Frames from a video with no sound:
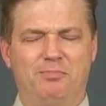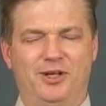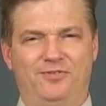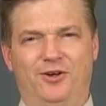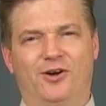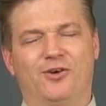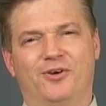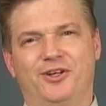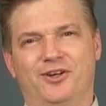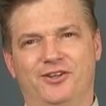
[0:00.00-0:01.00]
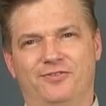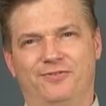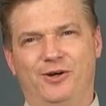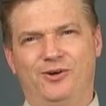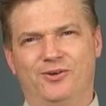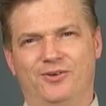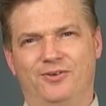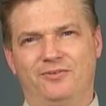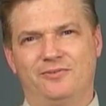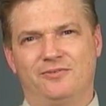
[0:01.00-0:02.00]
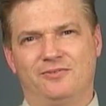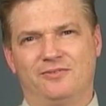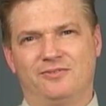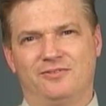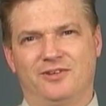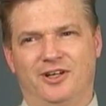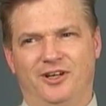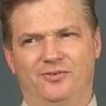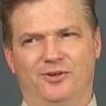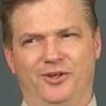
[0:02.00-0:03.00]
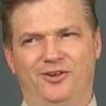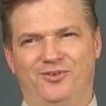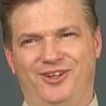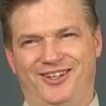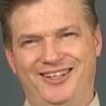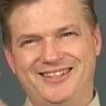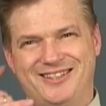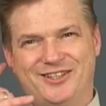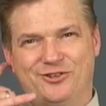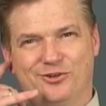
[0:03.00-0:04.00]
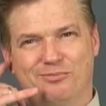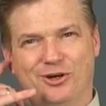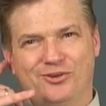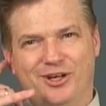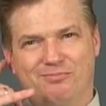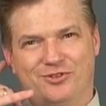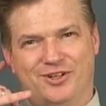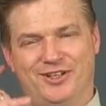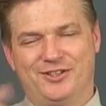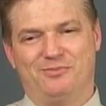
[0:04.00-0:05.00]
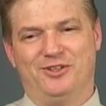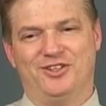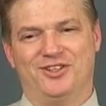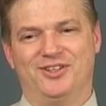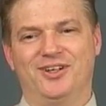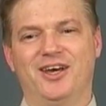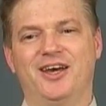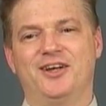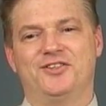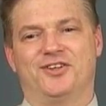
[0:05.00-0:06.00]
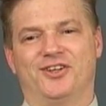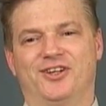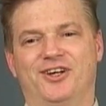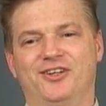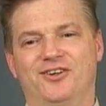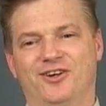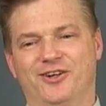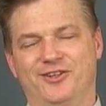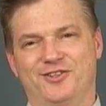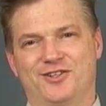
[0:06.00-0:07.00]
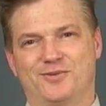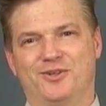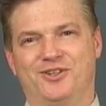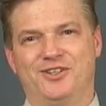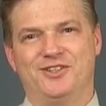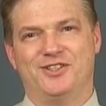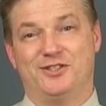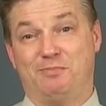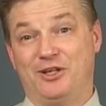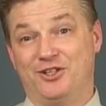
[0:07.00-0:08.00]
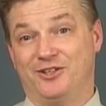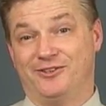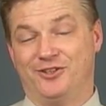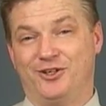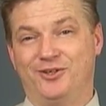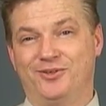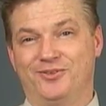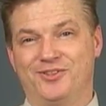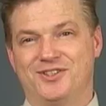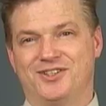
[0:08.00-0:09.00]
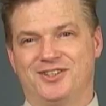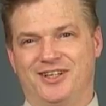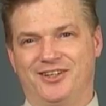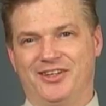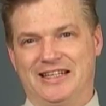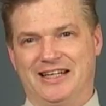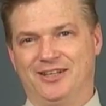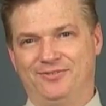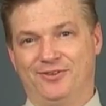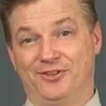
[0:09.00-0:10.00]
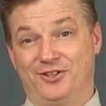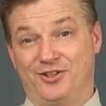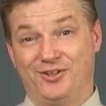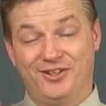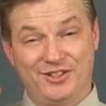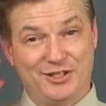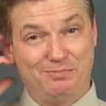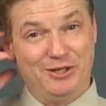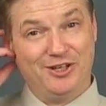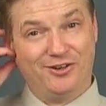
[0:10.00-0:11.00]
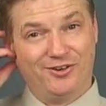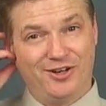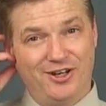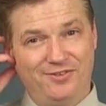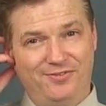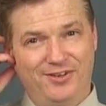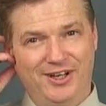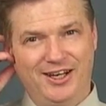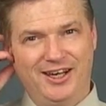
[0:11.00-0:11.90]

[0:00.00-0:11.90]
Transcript: But if you're already on the phone, well, we don't want to listen to a modem transmission, so the line card uses one of these special tones to tell the telephone to turn its speaker off,